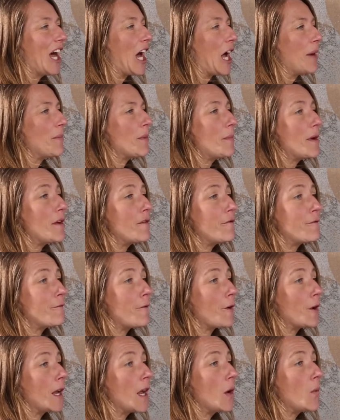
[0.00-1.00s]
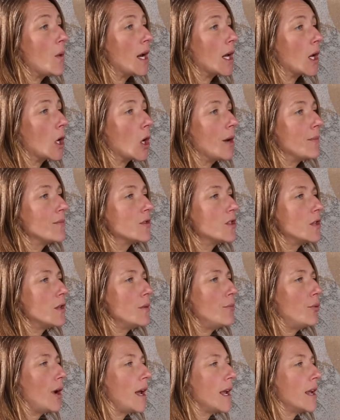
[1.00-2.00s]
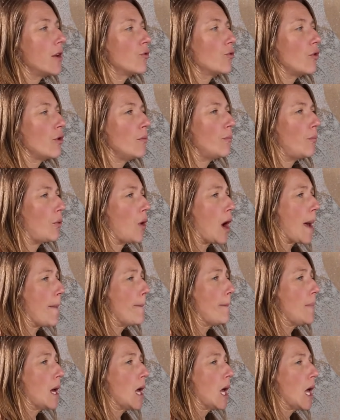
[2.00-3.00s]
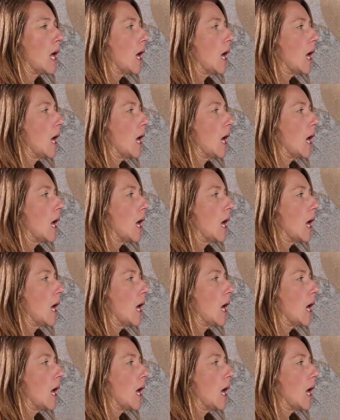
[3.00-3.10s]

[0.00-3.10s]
I'm a bit funny when it comes to the bride and groom prep.